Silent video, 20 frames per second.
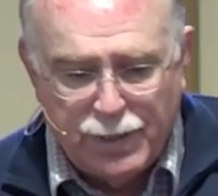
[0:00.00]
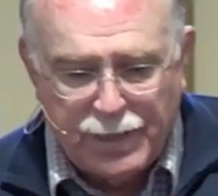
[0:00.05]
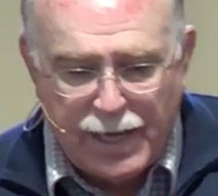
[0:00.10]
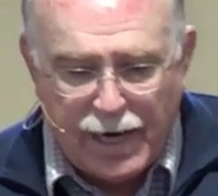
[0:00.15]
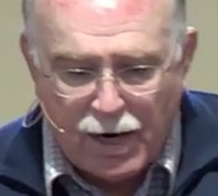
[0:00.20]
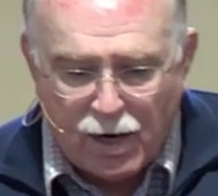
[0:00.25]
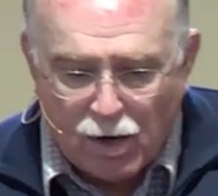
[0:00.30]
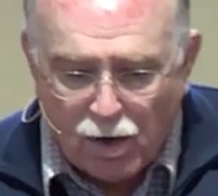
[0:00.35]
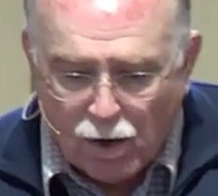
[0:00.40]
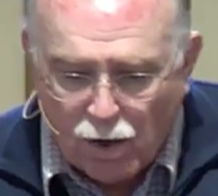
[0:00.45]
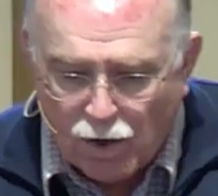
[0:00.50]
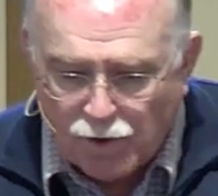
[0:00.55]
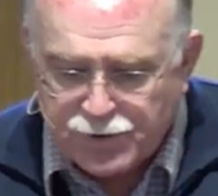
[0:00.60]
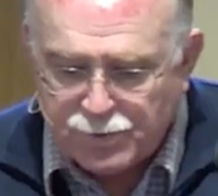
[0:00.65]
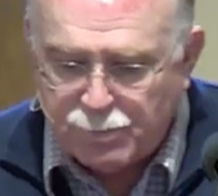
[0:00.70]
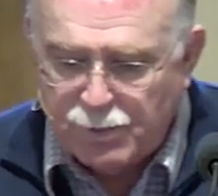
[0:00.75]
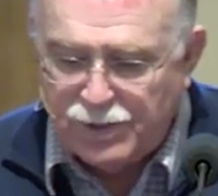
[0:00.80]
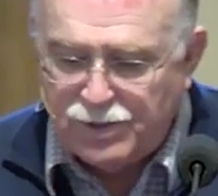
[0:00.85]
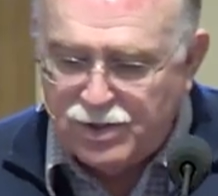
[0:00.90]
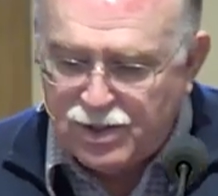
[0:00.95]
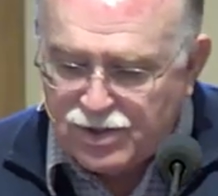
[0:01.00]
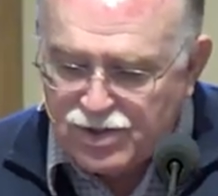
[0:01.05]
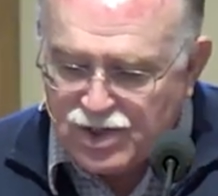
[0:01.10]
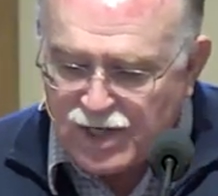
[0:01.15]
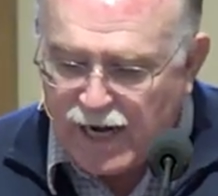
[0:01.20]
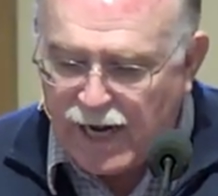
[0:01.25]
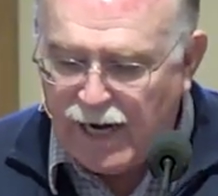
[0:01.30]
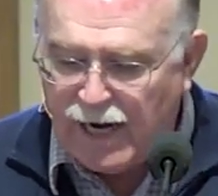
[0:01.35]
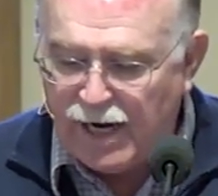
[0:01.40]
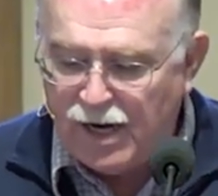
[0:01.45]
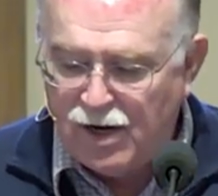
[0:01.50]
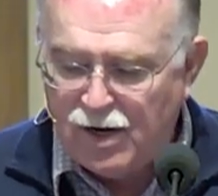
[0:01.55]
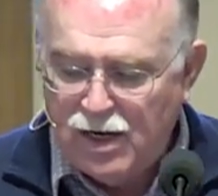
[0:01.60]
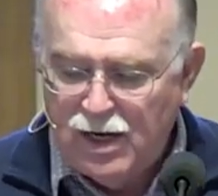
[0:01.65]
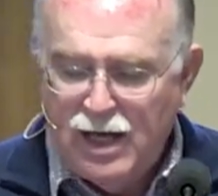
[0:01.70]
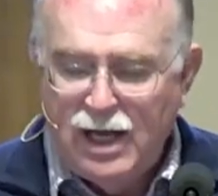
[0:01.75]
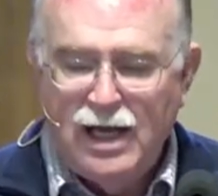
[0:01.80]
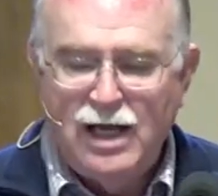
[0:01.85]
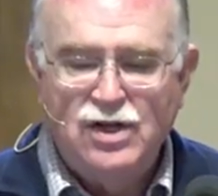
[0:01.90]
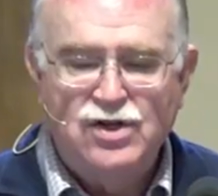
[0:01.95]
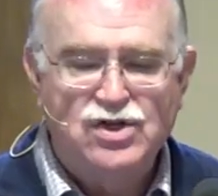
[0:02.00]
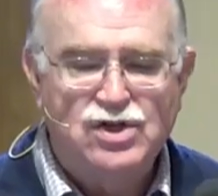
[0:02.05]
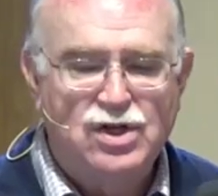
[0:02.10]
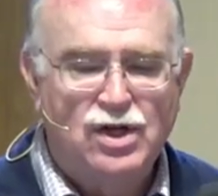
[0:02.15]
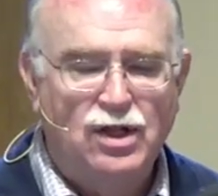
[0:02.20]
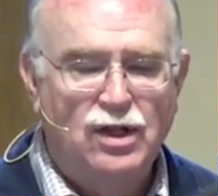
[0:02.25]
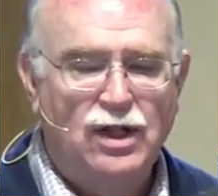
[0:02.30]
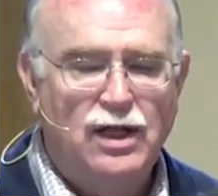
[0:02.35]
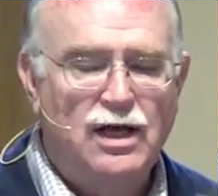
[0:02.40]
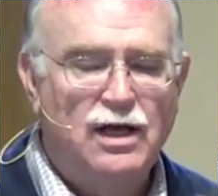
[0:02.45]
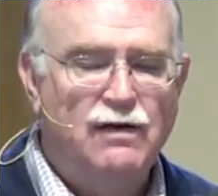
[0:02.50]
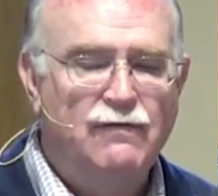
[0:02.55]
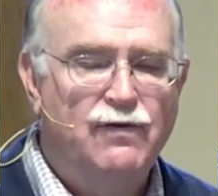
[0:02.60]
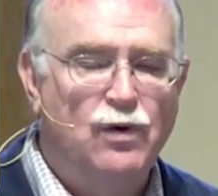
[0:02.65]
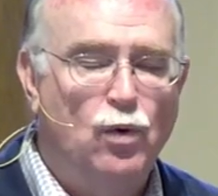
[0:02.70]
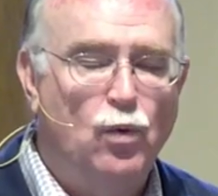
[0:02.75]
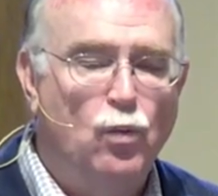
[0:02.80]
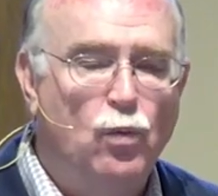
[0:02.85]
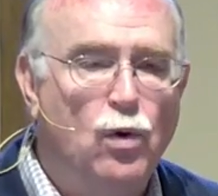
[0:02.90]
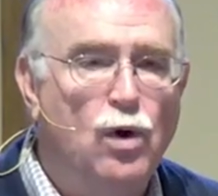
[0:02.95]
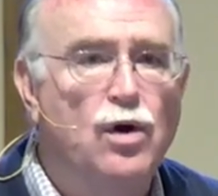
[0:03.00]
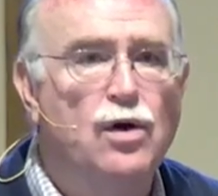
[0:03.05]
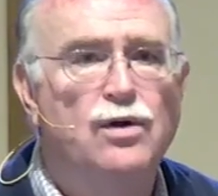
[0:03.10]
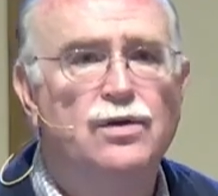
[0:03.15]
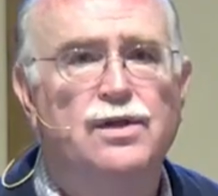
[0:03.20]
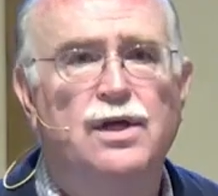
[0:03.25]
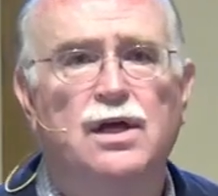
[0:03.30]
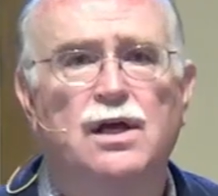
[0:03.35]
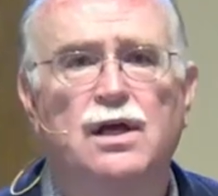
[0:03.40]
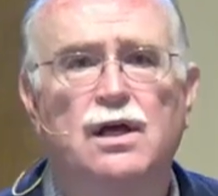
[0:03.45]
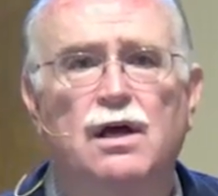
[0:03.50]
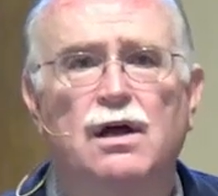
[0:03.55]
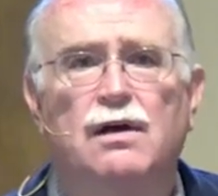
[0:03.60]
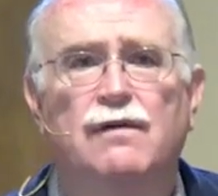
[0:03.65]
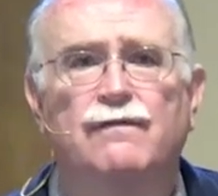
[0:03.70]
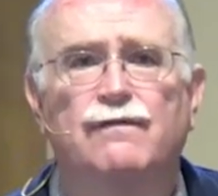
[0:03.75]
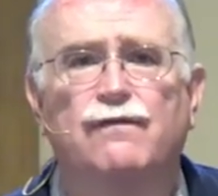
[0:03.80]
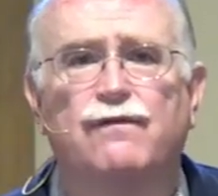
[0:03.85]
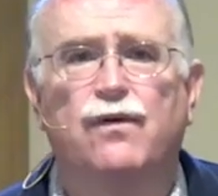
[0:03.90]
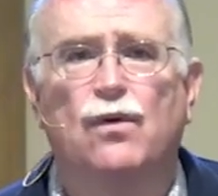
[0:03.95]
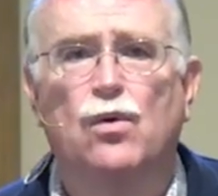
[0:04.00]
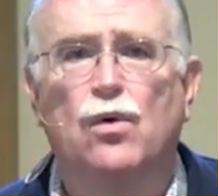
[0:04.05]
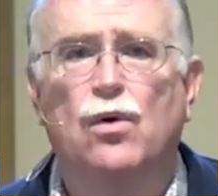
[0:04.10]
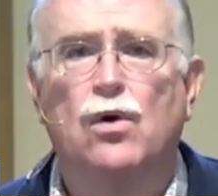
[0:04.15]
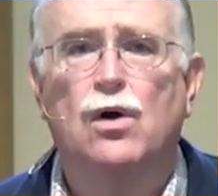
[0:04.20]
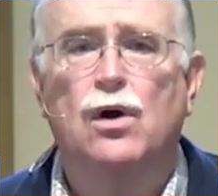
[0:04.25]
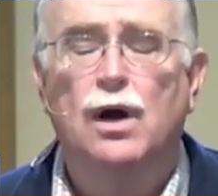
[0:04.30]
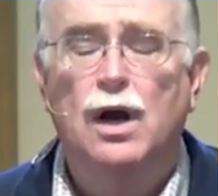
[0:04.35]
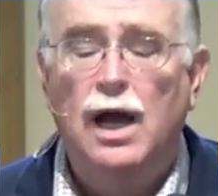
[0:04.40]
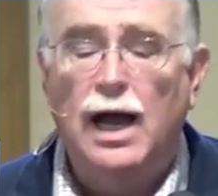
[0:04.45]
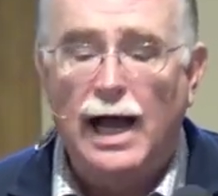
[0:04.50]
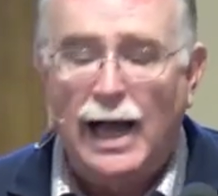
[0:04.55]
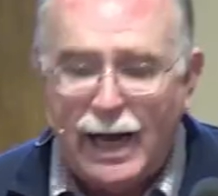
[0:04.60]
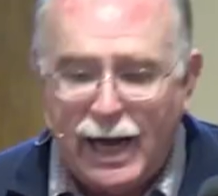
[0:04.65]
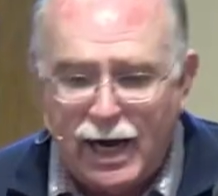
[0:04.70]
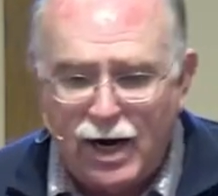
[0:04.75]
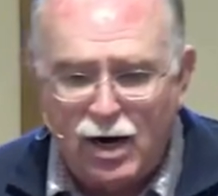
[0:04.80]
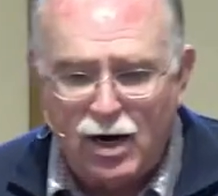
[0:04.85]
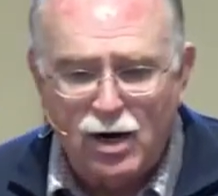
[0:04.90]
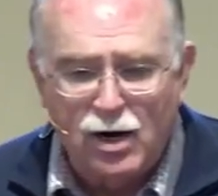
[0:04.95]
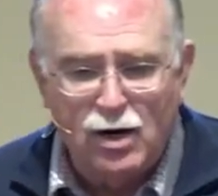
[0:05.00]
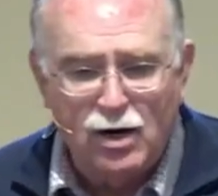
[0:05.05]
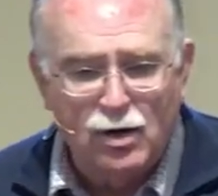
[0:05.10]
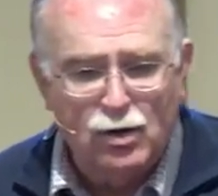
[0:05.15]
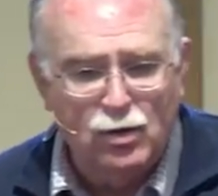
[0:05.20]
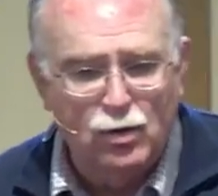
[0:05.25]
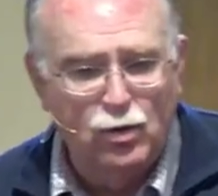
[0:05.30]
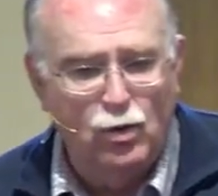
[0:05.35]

but our ultimate desire is to live worthy for our